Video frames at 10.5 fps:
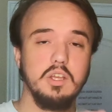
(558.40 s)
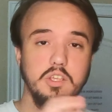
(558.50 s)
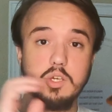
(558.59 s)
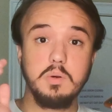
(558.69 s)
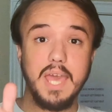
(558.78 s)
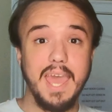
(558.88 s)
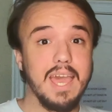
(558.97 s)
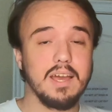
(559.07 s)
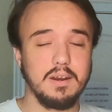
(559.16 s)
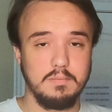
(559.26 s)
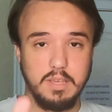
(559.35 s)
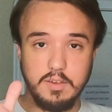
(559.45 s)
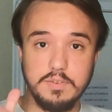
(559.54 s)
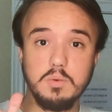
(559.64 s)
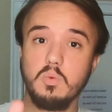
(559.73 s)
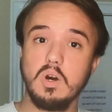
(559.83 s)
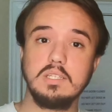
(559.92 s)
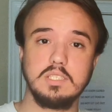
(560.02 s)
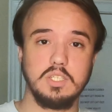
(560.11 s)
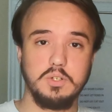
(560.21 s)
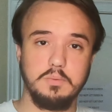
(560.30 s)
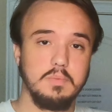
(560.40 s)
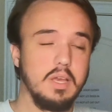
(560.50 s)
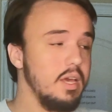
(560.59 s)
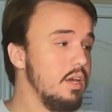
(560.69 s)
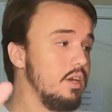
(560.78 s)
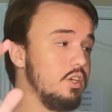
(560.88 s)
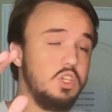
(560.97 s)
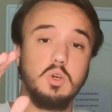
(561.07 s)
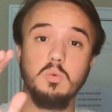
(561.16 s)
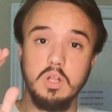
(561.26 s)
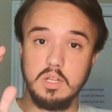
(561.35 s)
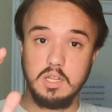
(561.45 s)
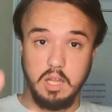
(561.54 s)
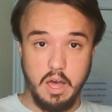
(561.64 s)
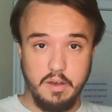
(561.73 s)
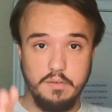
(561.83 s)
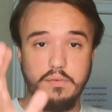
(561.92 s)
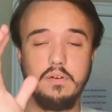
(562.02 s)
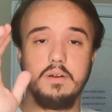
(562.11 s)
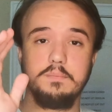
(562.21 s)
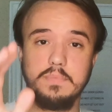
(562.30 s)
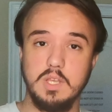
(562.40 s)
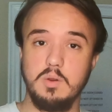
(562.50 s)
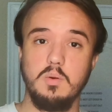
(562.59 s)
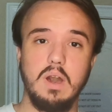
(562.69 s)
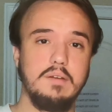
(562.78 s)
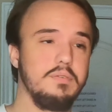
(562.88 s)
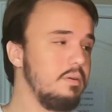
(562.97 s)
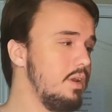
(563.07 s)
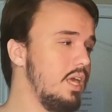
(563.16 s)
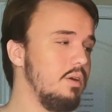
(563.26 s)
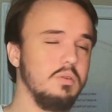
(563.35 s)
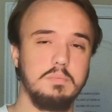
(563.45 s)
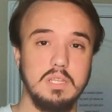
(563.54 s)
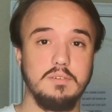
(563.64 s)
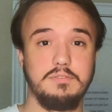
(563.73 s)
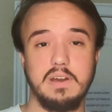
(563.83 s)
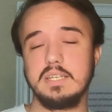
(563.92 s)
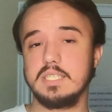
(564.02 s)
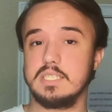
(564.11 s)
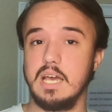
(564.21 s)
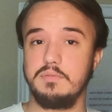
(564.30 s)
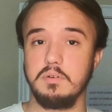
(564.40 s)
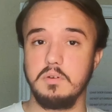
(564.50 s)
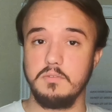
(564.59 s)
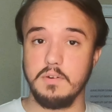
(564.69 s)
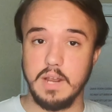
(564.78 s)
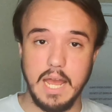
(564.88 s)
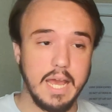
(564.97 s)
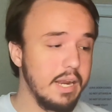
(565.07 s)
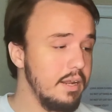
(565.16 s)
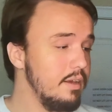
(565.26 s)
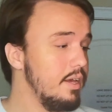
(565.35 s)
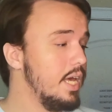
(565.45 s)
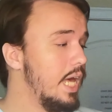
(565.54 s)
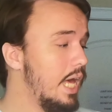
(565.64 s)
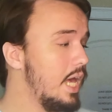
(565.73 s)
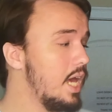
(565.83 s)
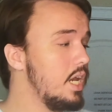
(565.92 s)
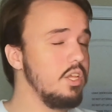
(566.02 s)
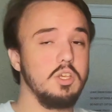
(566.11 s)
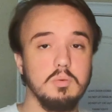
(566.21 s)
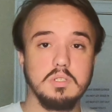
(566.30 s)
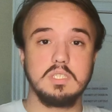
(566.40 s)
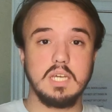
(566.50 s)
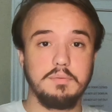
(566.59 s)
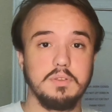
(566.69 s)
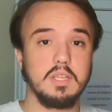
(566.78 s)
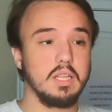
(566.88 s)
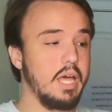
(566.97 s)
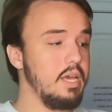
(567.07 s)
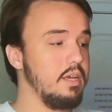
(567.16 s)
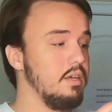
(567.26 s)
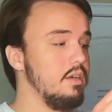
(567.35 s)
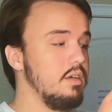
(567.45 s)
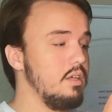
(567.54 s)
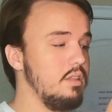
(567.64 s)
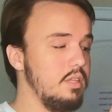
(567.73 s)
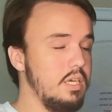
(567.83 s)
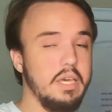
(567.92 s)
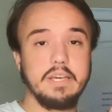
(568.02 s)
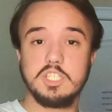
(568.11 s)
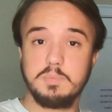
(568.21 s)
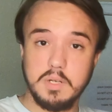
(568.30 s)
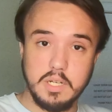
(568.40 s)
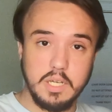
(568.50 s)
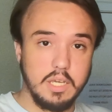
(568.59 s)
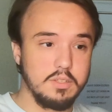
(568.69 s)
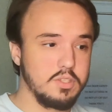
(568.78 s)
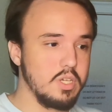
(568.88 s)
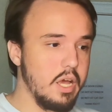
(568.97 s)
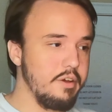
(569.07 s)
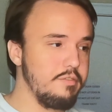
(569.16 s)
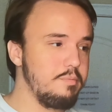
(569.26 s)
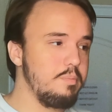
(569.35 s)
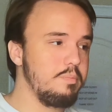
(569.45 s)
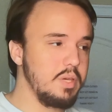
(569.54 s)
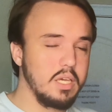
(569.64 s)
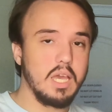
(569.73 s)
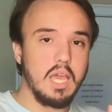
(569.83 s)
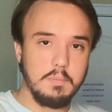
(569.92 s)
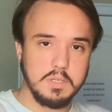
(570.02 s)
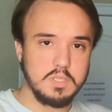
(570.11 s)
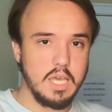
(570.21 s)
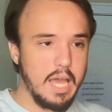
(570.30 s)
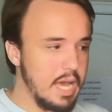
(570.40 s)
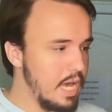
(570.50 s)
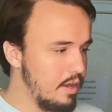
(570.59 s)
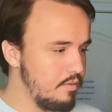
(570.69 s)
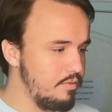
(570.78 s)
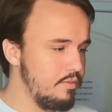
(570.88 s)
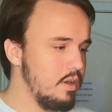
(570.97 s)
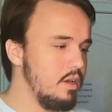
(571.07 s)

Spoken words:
You can if you want to. You will love the new iPhone. It will be the fastest iPhone you've ever had. And you will definitely like the experience of being able to have